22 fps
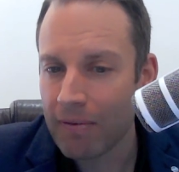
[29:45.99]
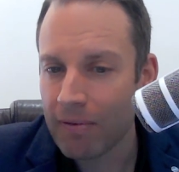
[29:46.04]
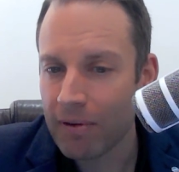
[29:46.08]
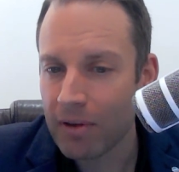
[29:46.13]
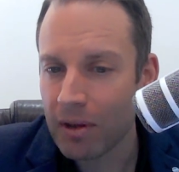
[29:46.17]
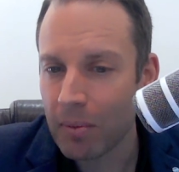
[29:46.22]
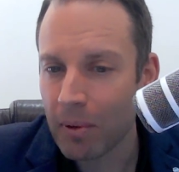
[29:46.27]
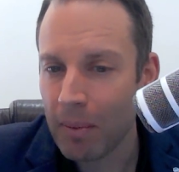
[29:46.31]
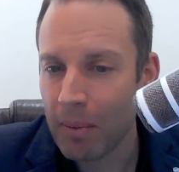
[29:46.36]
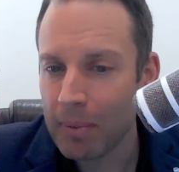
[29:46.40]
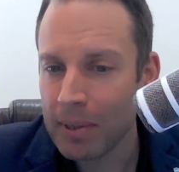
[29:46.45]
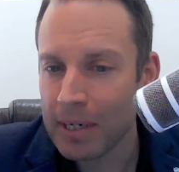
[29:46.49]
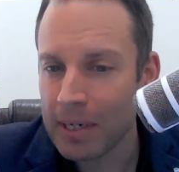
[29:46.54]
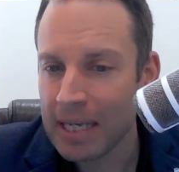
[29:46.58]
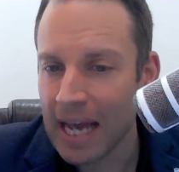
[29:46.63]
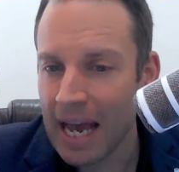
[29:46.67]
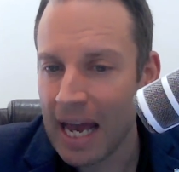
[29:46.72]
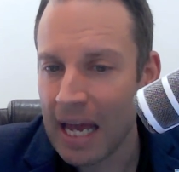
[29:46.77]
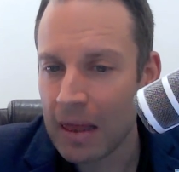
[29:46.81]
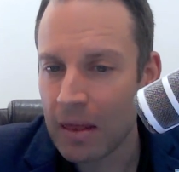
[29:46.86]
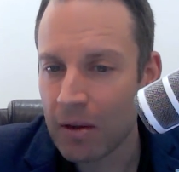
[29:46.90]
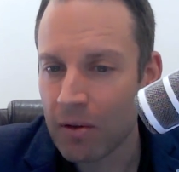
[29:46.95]
for the
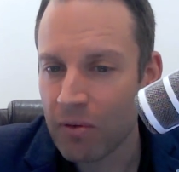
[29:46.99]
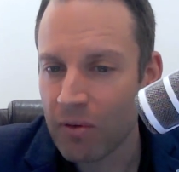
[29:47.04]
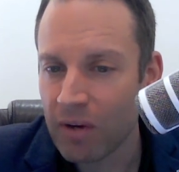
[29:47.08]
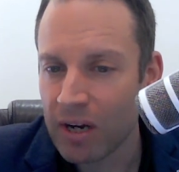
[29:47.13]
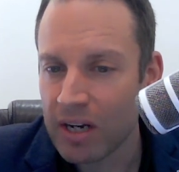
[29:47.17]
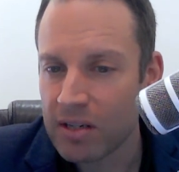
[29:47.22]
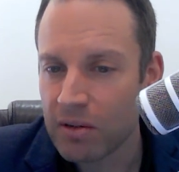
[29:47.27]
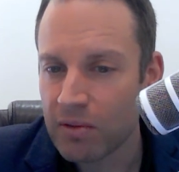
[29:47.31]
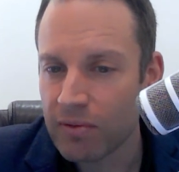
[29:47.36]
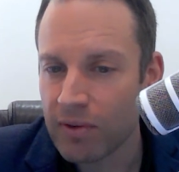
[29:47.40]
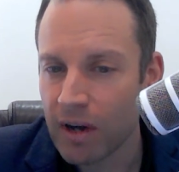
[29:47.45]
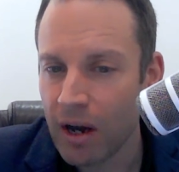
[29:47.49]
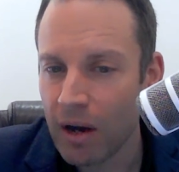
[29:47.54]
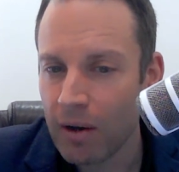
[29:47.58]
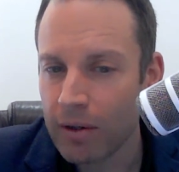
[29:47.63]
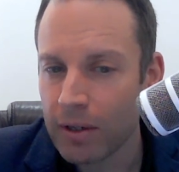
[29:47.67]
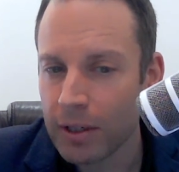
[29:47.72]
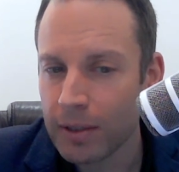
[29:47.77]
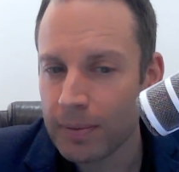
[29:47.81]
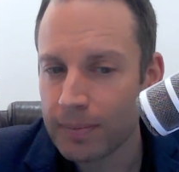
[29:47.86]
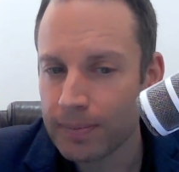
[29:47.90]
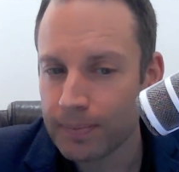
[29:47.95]
property and the rental
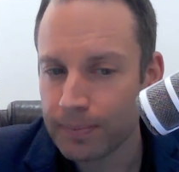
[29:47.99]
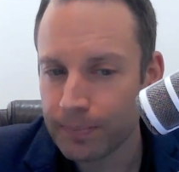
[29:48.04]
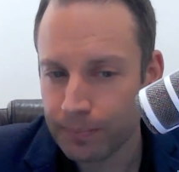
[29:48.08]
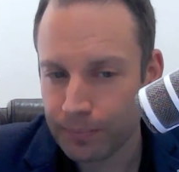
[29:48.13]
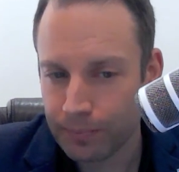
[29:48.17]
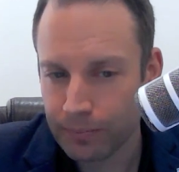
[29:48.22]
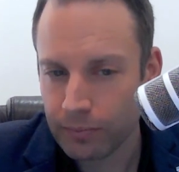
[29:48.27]
value.